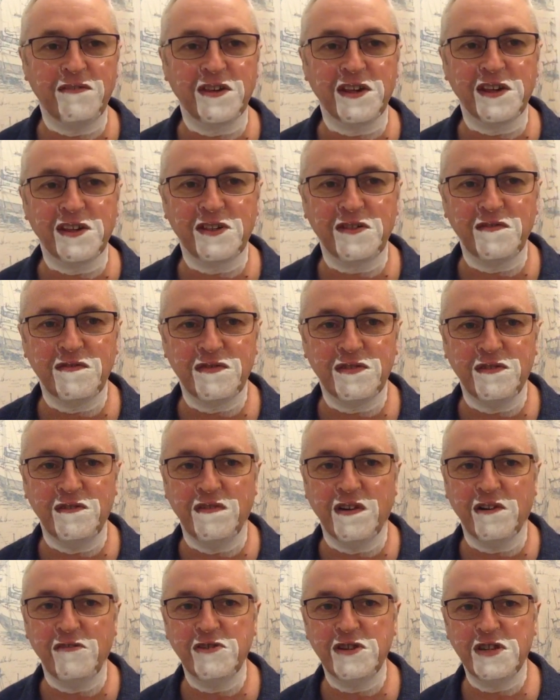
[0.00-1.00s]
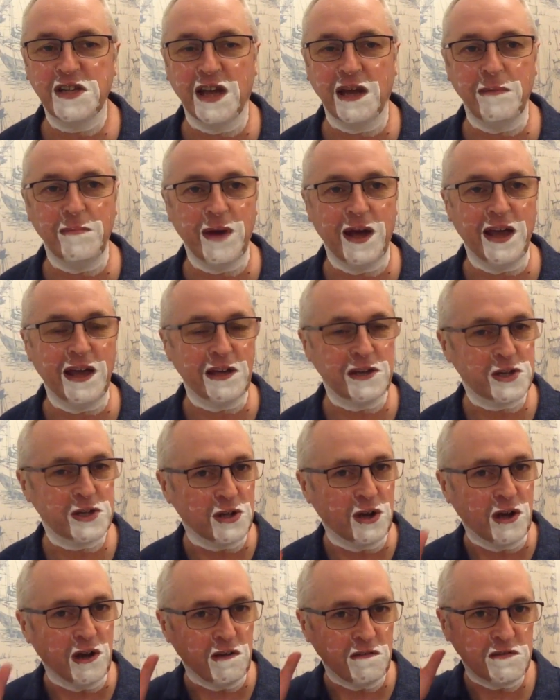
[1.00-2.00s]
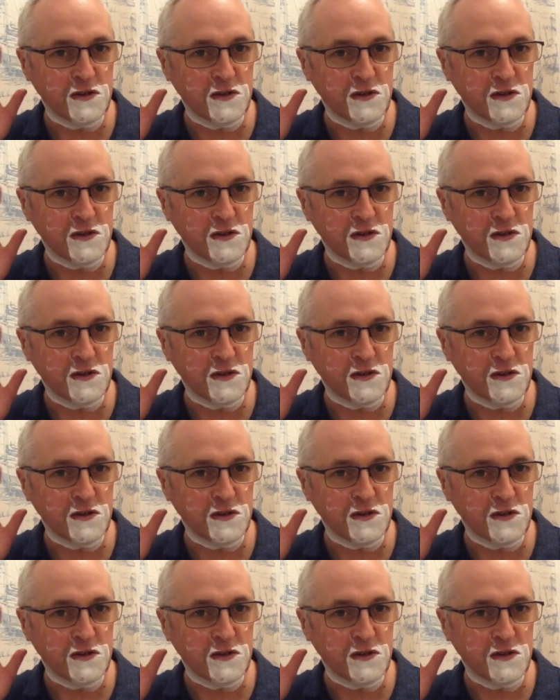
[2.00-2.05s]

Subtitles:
the very same hairstyle,